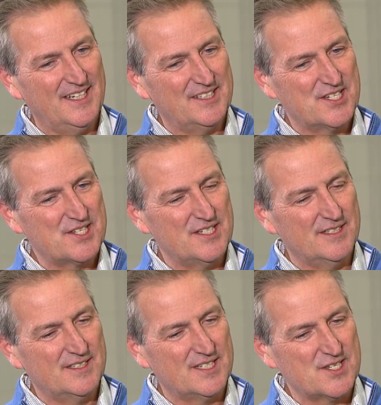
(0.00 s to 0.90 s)
uh, just
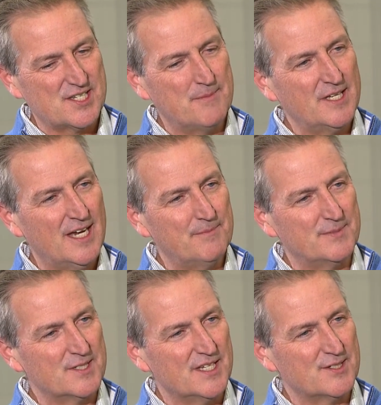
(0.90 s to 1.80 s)
to, to sum it
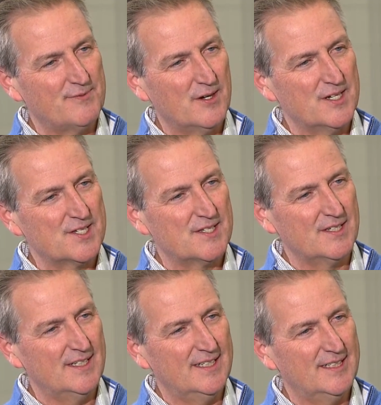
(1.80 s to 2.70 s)
up, as far
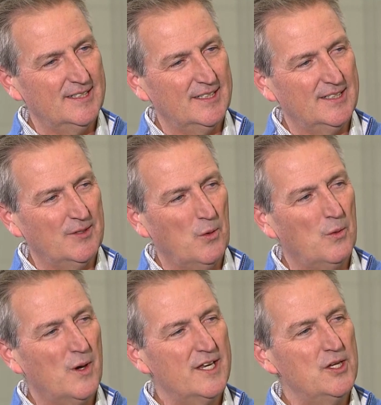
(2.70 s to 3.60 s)
as uh,
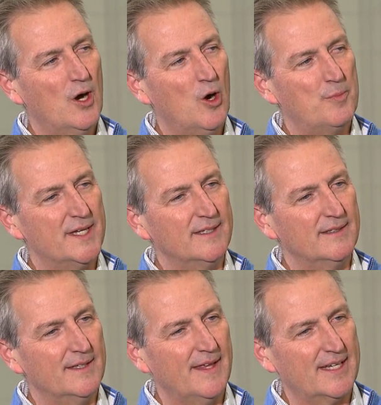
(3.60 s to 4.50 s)
what are you
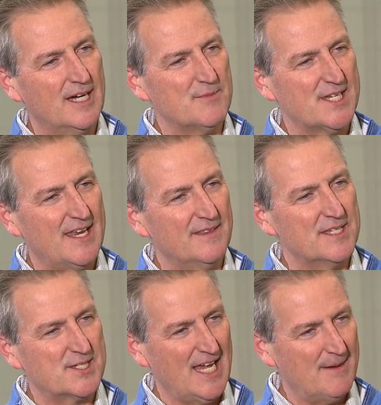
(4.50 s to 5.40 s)
hoping that comes out of
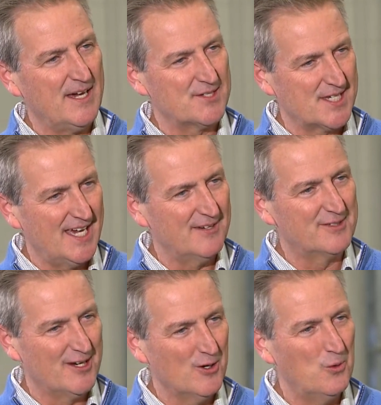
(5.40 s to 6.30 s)
this game outside
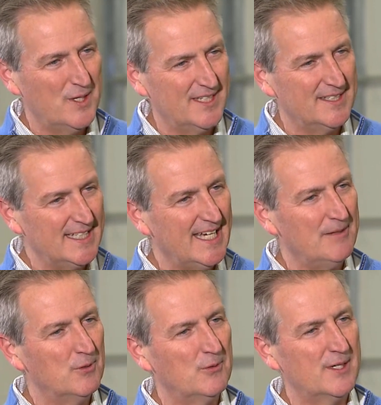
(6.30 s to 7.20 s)
of Carroll winning the
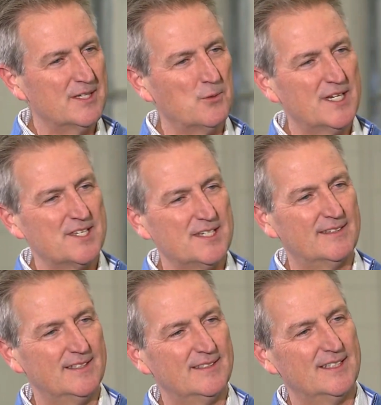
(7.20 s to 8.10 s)
game? What is, what is
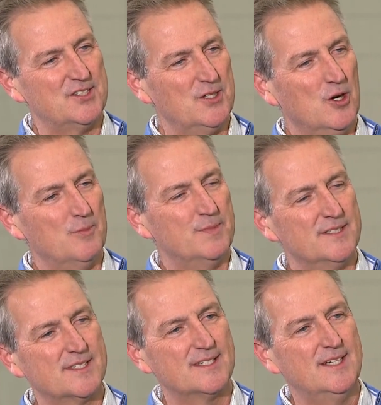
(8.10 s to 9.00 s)
it that, that you hope
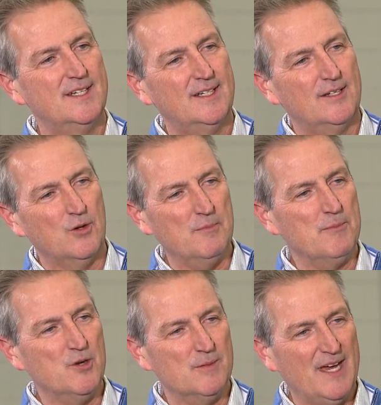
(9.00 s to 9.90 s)
is
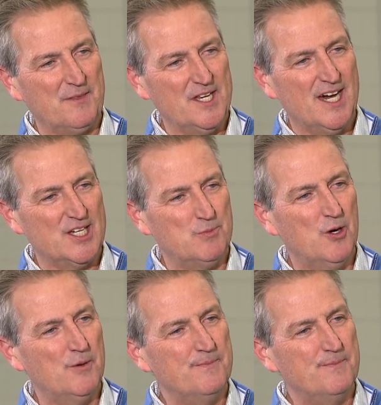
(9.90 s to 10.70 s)
remembered about the Dodge Bowl?